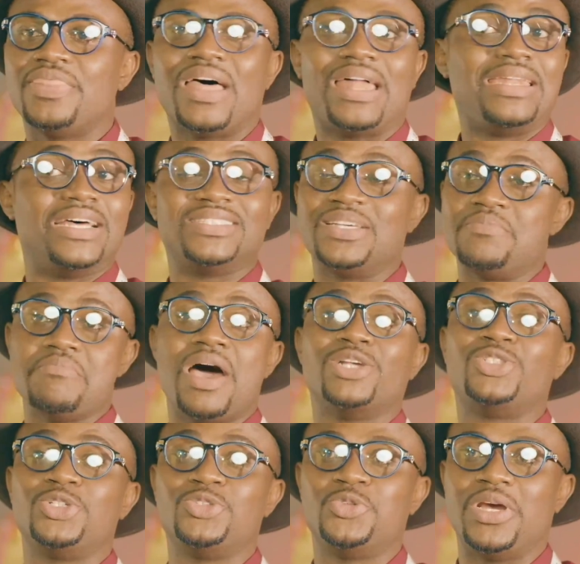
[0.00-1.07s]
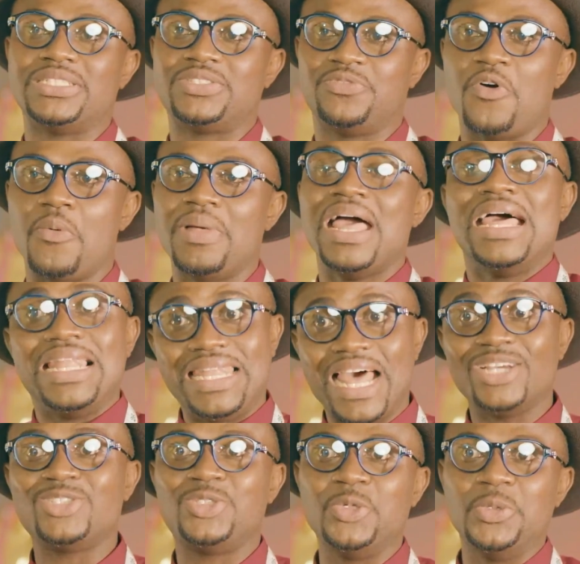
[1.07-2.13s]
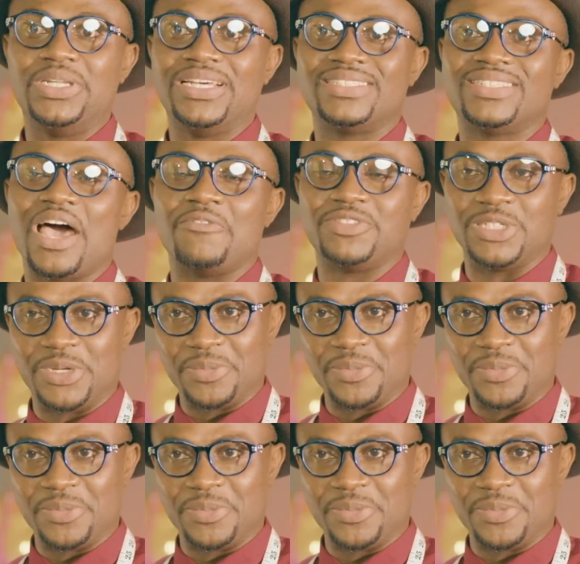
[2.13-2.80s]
that doesn't match your dress form. Let's do this after the